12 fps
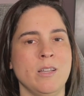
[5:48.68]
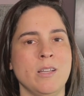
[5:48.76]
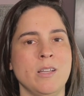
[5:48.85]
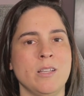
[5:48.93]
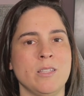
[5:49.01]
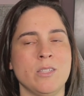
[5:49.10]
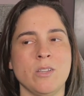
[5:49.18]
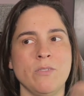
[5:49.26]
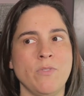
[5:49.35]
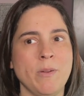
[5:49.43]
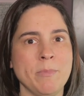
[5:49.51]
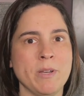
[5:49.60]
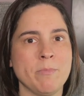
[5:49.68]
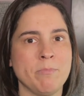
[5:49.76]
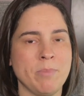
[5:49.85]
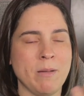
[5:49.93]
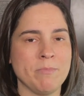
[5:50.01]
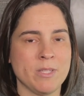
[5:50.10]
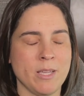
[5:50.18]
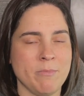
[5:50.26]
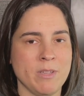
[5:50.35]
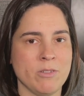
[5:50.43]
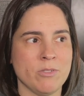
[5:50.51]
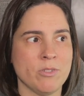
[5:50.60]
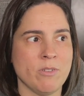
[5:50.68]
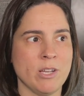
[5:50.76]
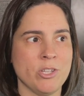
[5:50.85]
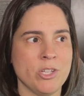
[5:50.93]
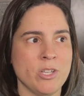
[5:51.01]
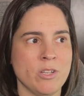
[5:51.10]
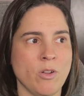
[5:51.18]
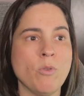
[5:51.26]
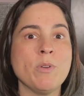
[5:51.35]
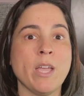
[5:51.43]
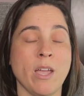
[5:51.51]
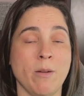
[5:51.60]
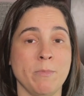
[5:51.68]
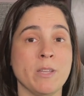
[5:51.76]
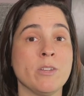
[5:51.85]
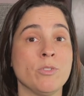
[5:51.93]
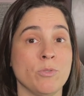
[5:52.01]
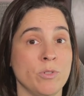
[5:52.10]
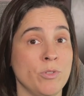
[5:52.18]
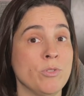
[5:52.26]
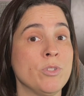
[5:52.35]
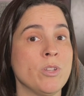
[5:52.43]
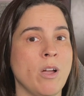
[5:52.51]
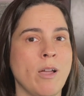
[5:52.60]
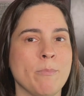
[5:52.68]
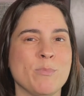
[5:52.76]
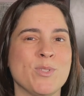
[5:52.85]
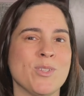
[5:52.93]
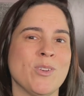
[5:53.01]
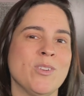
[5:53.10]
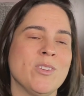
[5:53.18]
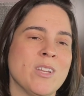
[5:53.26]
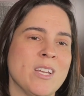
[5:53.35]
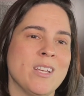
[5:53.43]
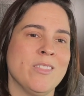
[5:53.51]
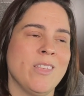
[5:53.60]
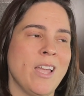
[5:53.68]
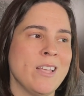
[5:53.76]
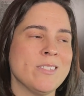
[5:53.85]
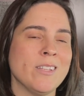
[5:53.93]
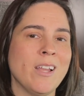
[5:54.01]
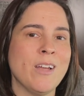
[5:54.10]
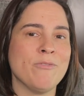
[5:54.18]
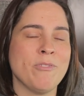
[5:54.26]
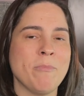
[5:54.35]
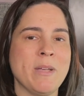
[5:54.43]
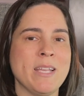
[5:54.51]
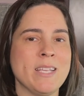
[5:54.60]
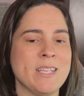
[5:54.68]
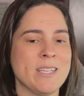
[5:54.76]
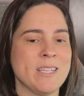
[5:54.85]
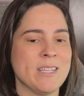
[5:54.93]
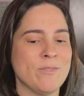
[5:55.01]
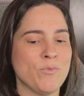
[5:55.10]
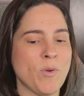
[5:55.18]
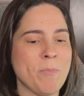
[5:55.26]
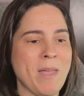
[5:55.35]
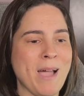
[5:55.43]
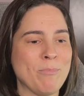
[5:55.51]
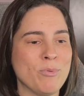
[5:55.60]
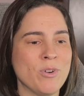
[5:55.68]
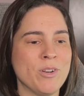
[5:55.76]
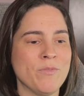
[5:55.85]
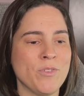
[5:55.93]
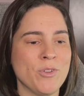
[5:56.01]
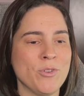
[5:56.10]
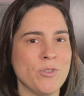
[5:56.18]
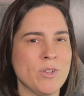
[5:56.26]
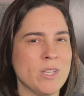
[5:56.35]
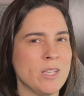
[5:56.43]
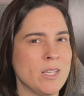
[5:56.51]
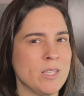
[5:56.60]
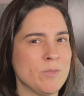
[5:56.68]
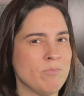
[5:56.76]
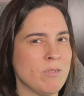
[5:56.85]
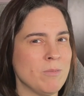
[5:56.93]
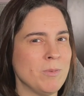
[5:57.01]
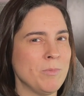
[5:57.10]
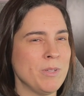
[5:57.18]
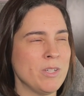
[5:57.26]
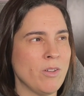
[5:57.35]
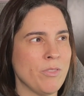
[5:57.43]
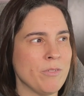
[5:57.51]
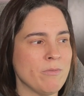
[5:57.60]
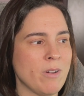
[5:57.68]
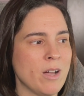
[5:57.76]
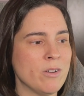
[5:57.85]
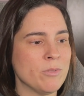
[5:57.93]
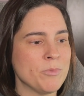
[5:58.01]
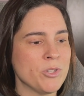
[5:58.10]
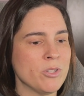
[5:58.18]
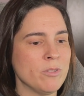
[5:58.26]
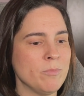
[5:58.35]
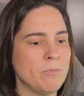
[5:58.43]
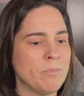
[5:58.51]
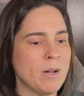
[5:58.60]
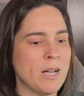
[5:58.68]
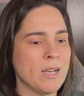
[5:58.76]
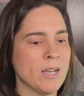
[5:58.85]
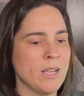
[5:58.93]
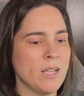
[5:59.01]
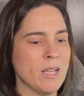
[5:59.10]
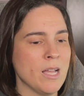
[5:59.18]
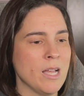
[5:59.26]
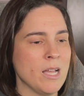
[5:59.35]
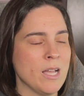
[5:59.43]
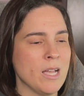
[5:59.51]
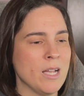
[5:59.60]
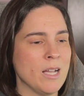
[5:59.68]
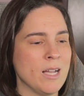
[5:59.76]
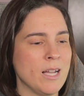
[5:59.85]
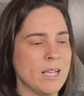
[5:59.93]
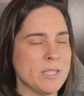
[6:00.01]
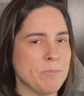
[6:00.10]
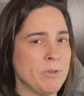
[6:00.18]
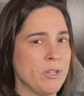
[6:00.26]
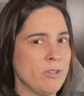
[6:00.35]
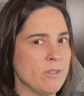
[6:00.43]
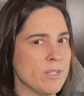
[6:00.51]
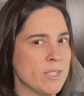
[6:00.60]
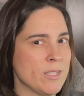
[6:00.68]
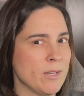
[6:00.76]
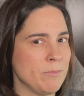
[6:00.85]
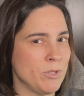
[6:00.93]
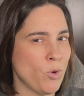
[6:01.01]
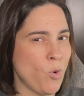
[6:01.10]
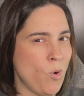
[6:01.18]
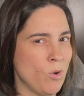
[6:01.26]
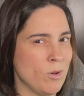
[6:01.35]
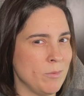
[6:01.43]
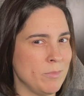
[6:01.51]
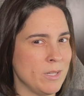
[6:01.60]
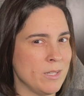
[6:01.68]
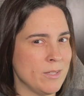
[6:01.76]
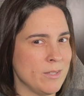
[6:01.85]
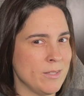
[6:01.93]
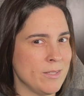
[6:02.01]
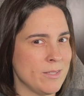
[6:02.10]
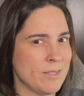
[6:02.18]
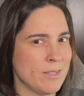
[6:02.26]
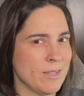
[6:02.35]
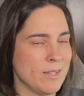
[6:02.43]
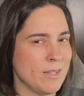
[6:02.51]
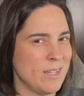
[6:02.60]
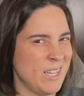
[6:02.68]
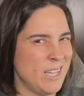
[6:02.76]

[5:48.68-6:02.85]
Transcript: So if I'm gonna bump something or scratch it, oh yeah, I'm gonna do it good time. So the Hesalite for me, from that point of view, is probably not the right option, but as a purist, I'm torn because it